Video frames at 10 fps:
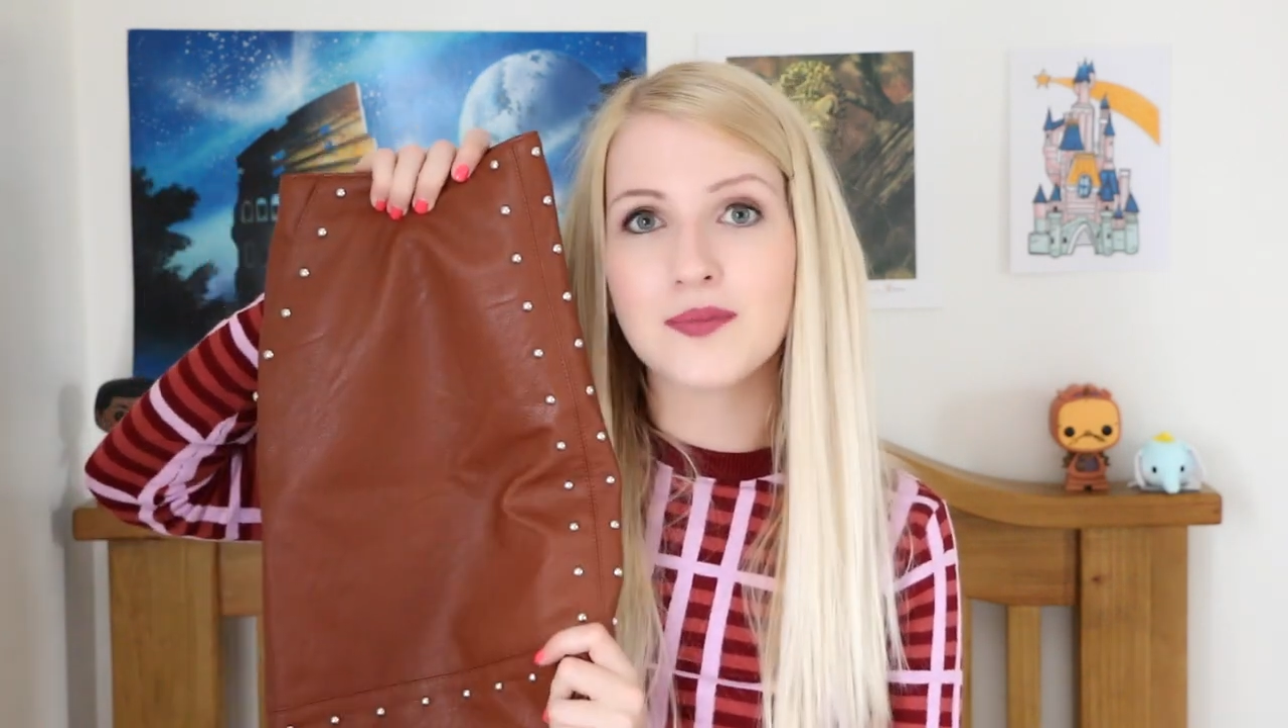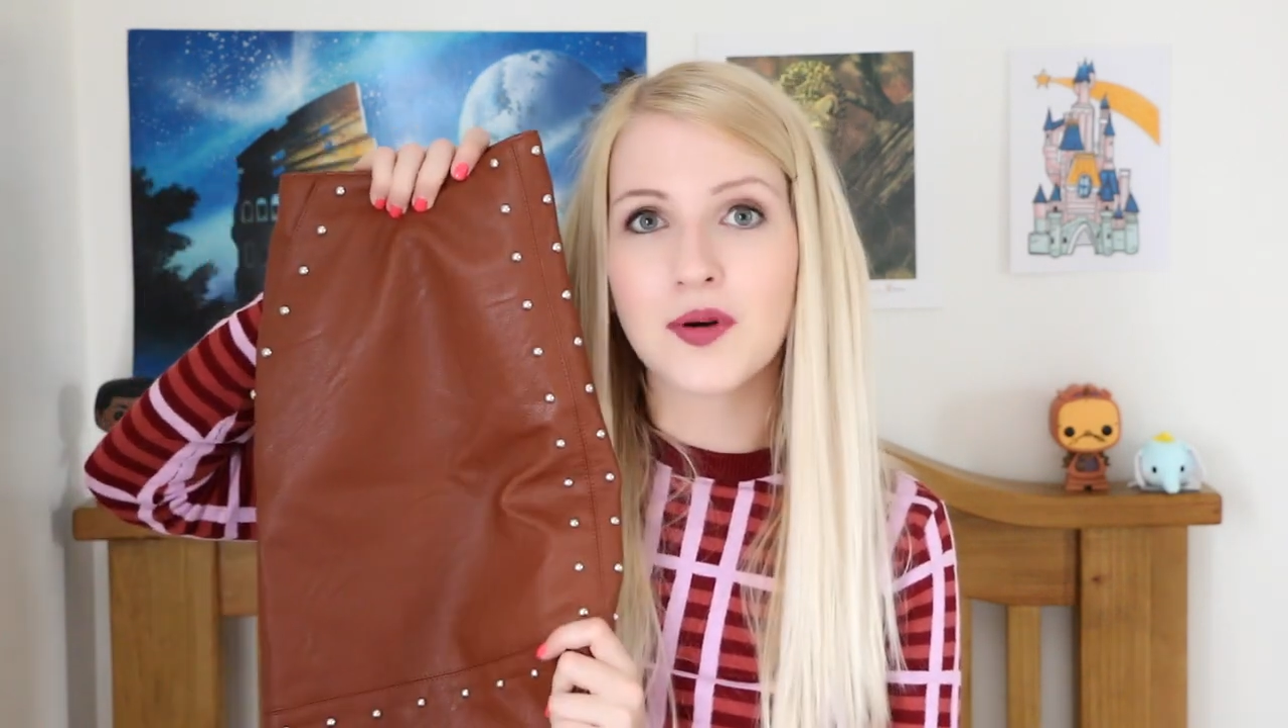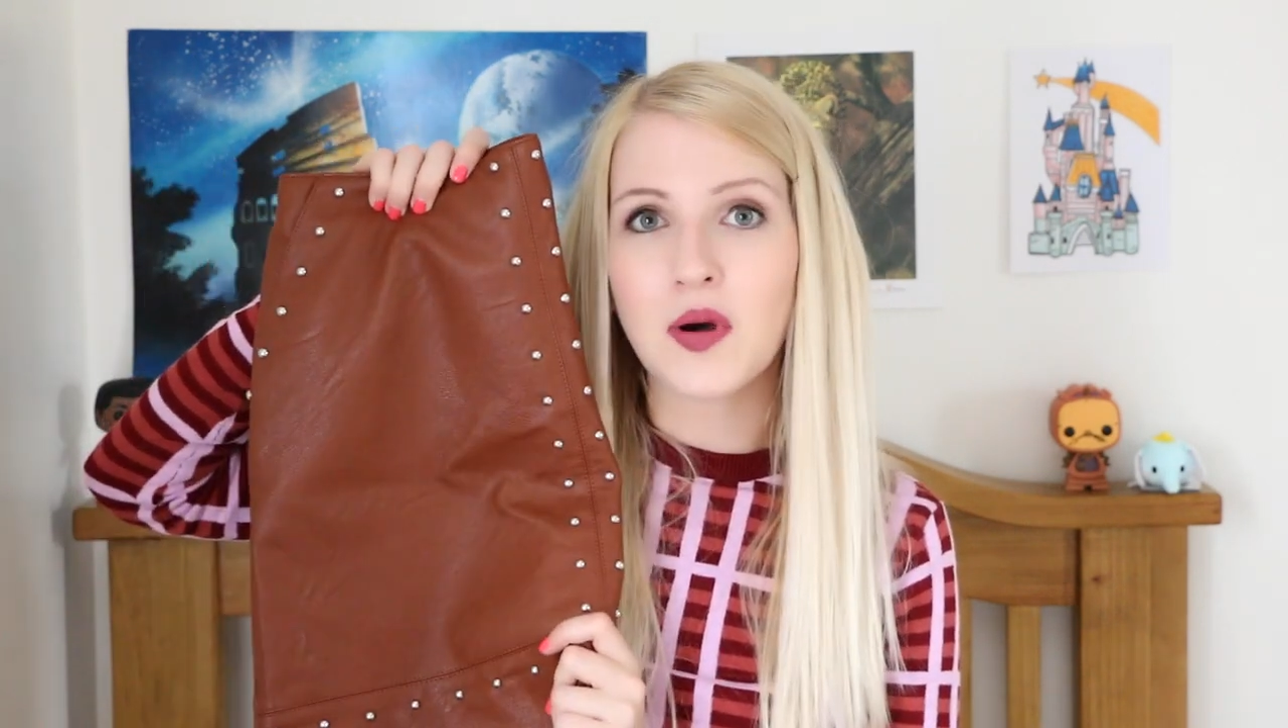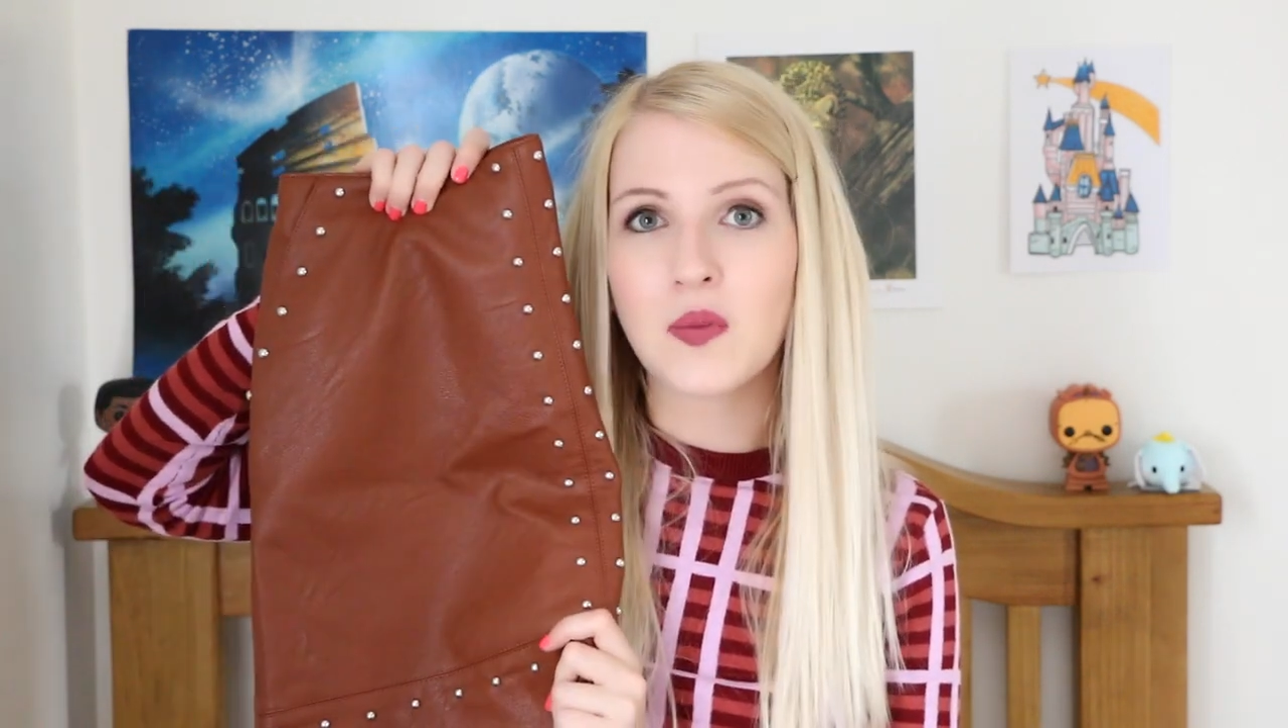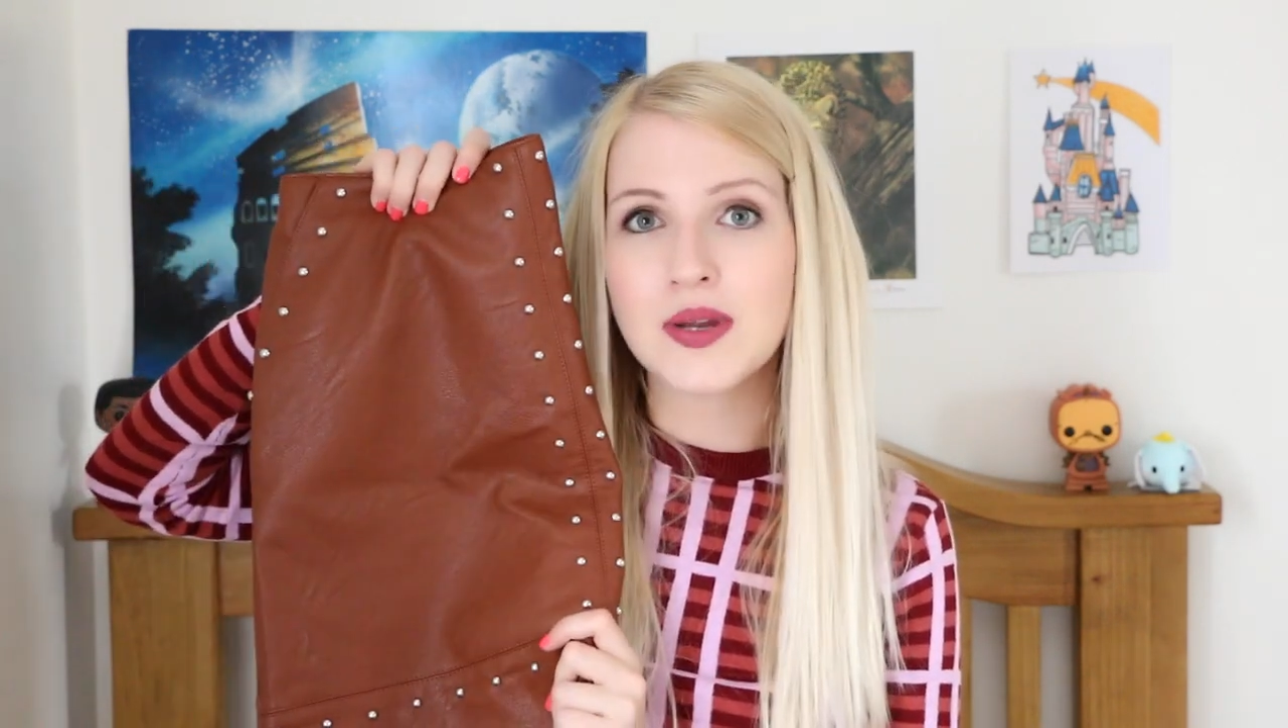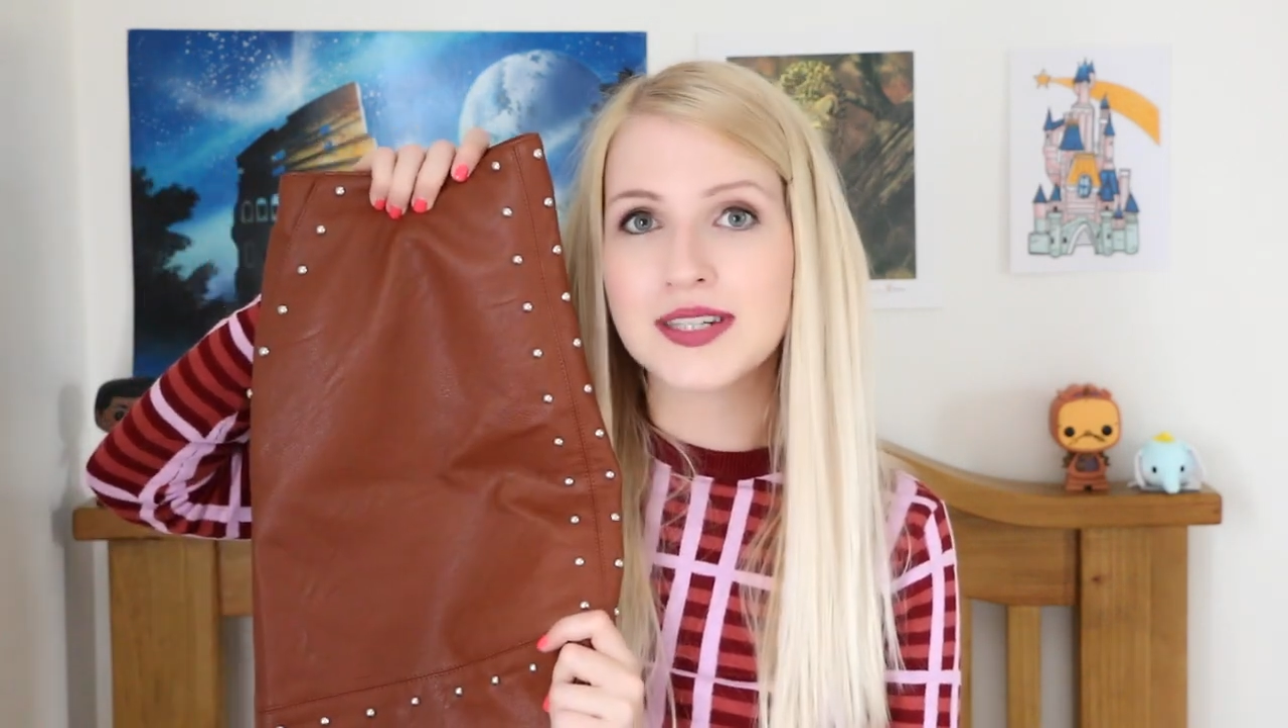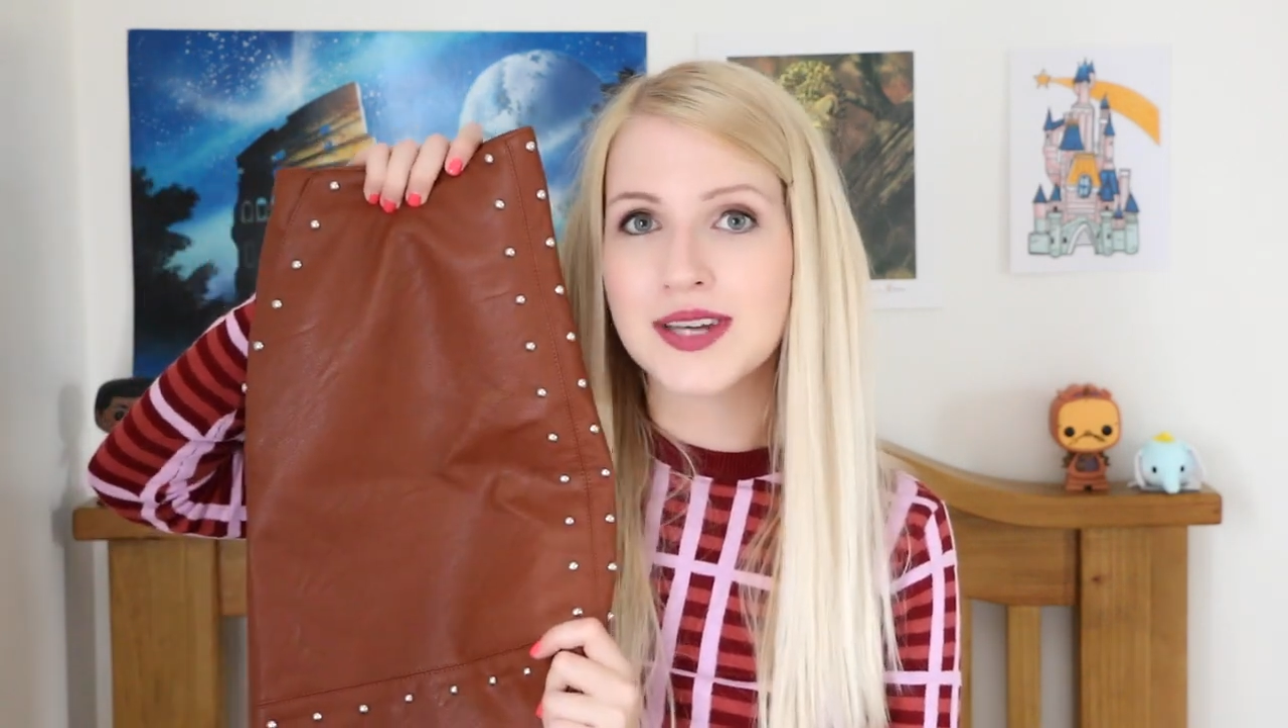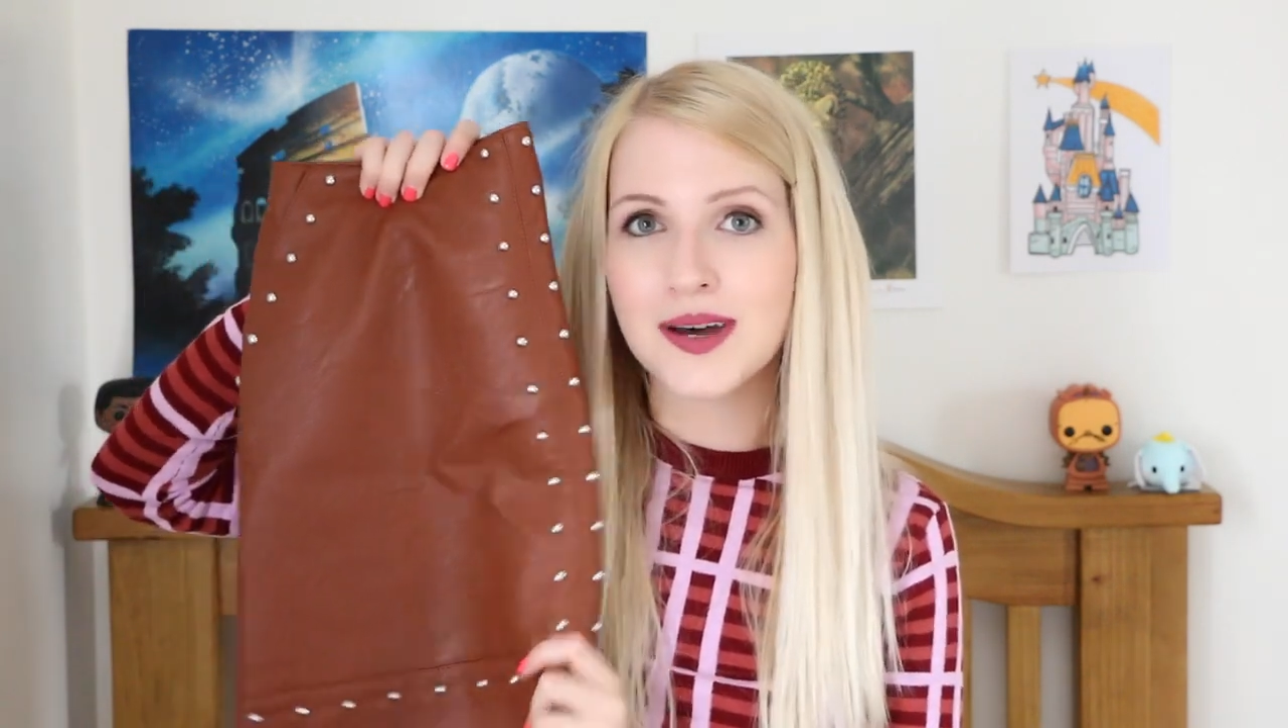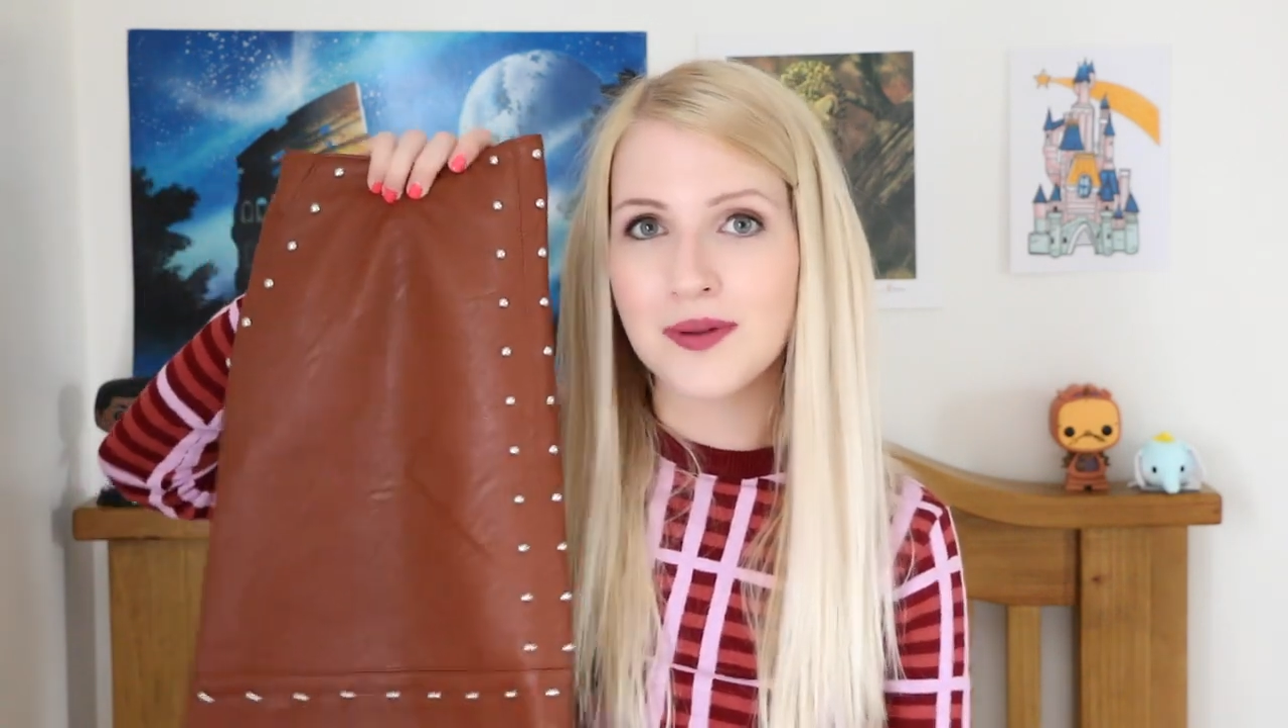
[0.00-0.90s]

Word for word: more winter